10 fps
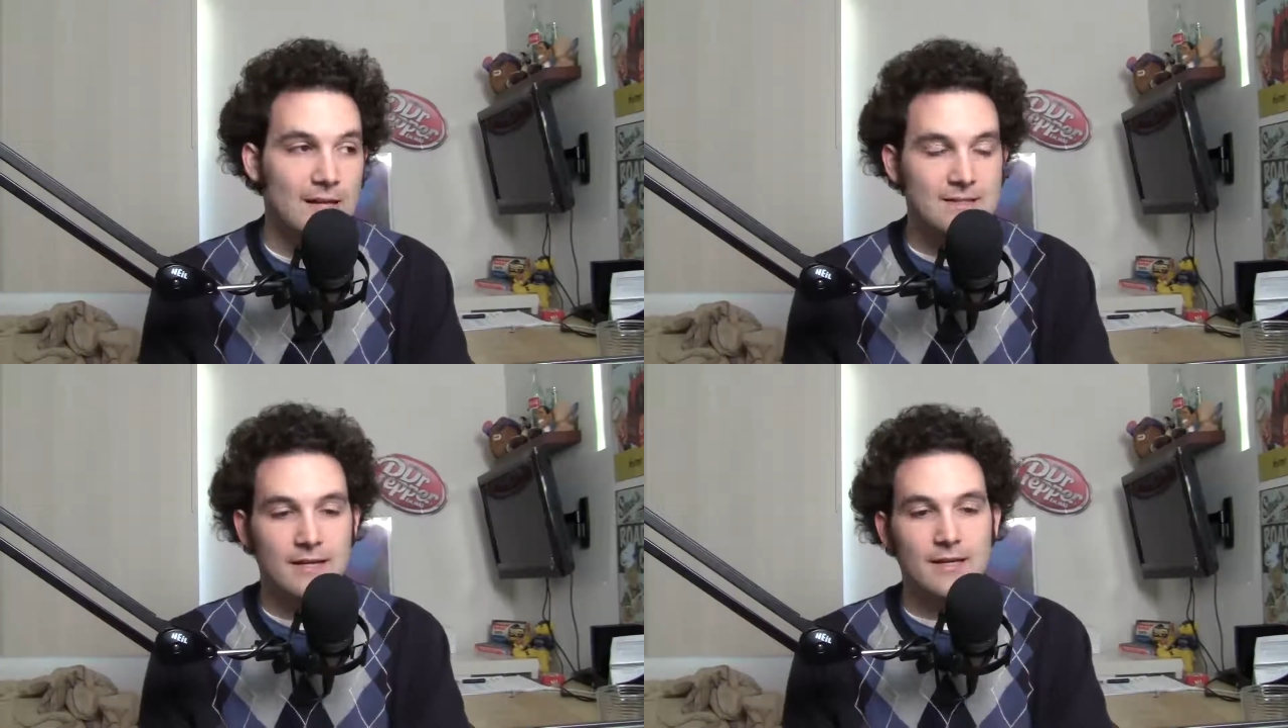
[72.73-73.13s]

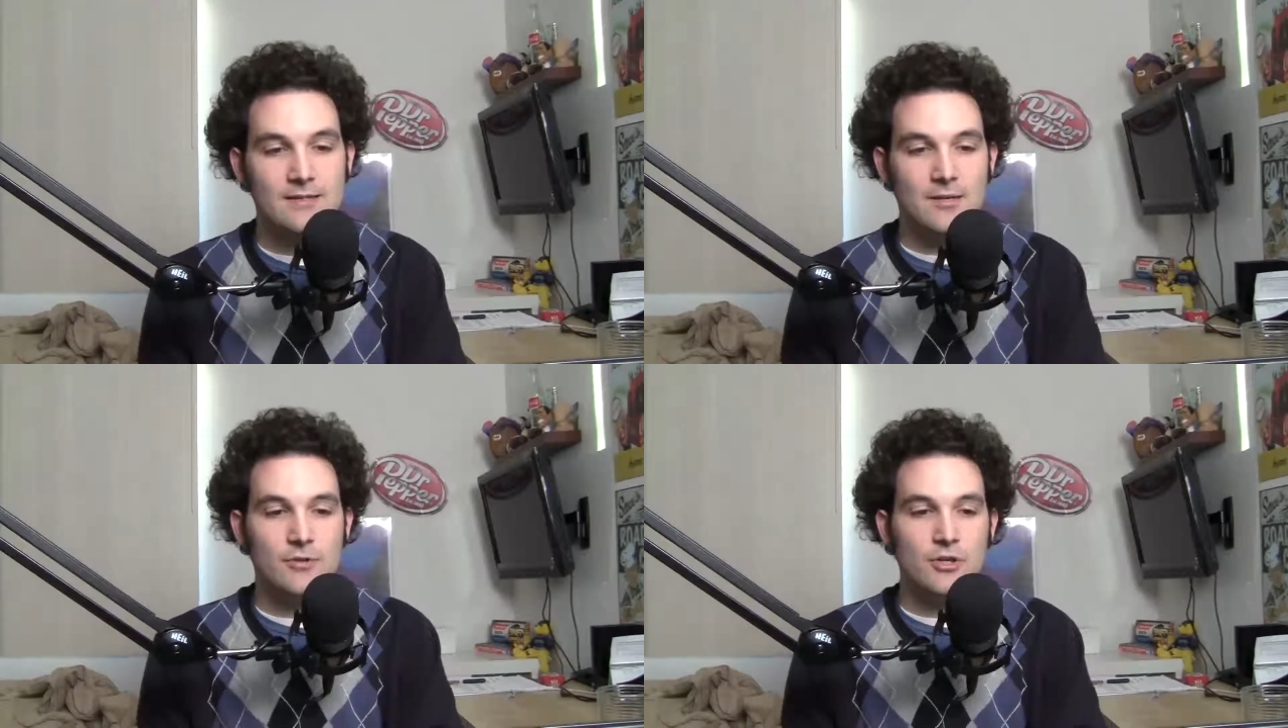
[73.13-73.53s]
Let's get
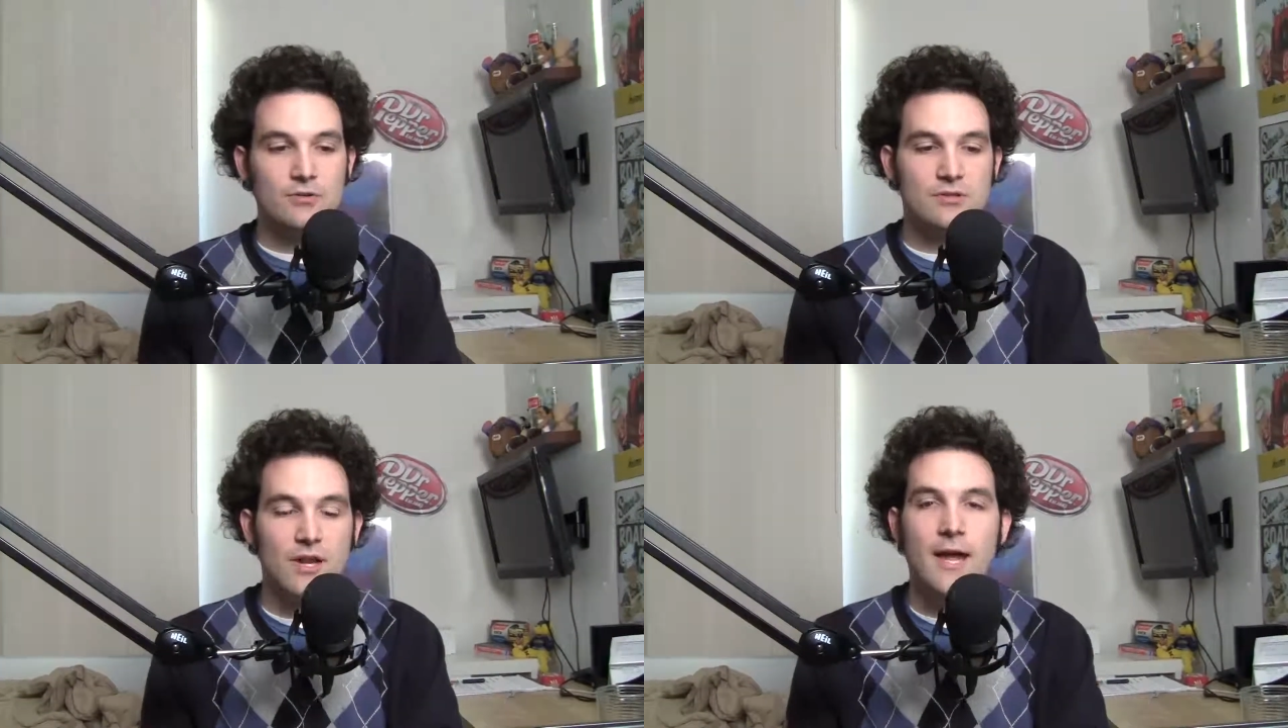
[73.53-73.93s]
into some of the
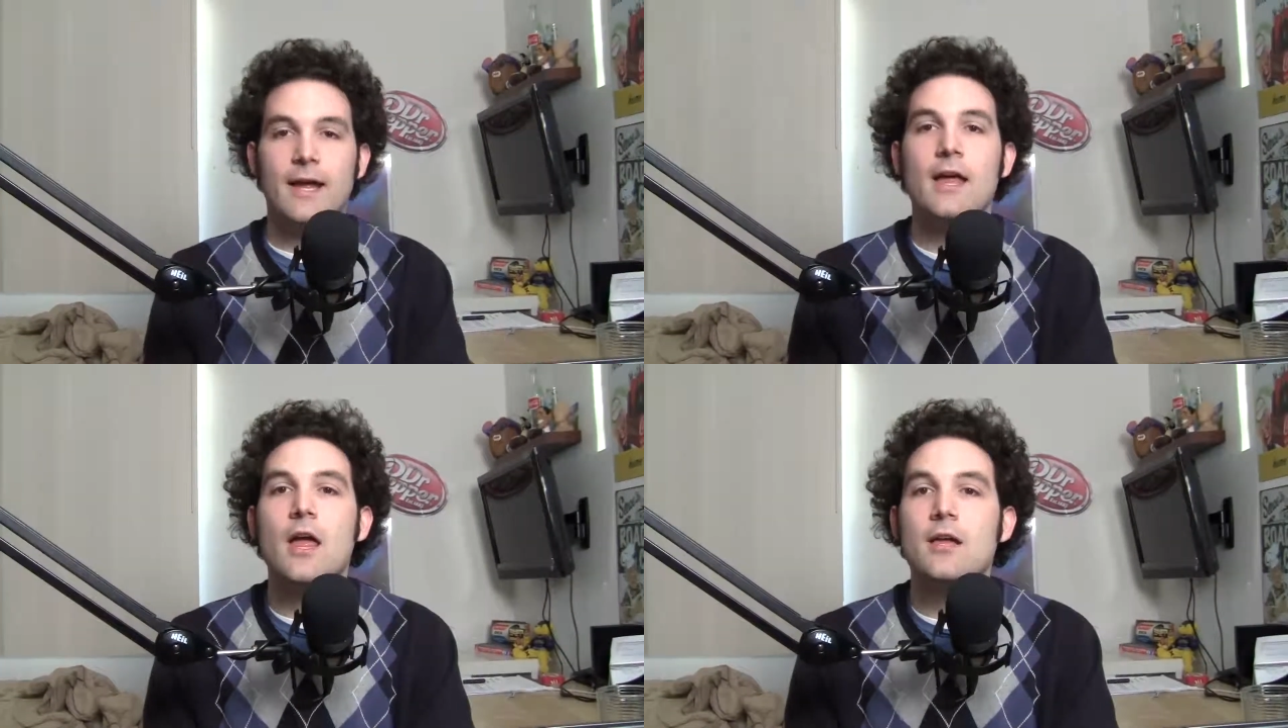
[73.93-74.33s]
news
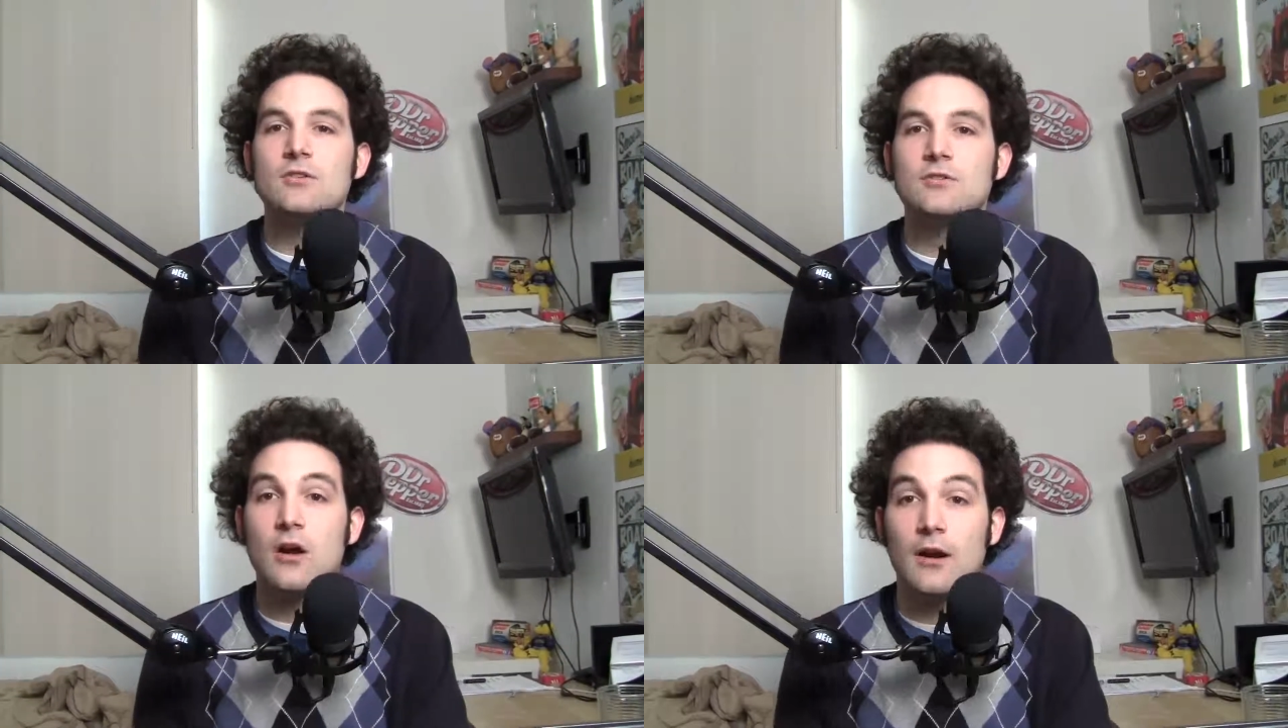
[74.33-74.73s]
today,
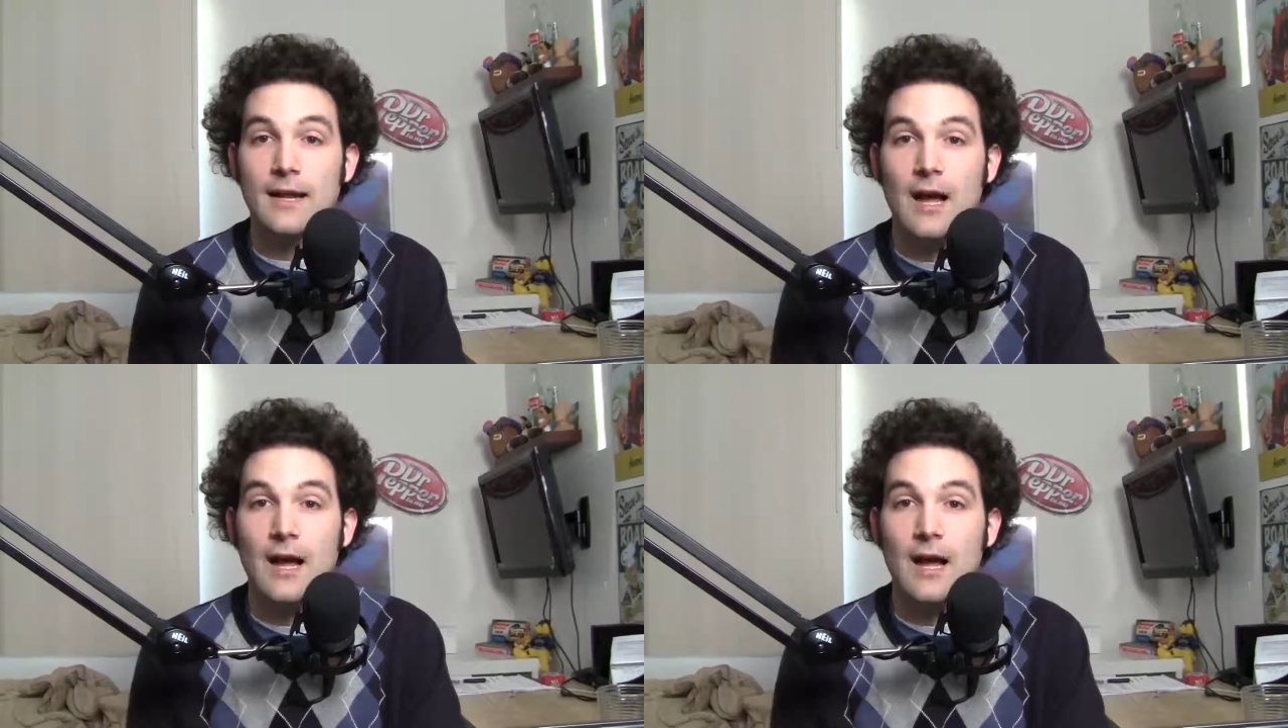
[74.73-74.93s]
starting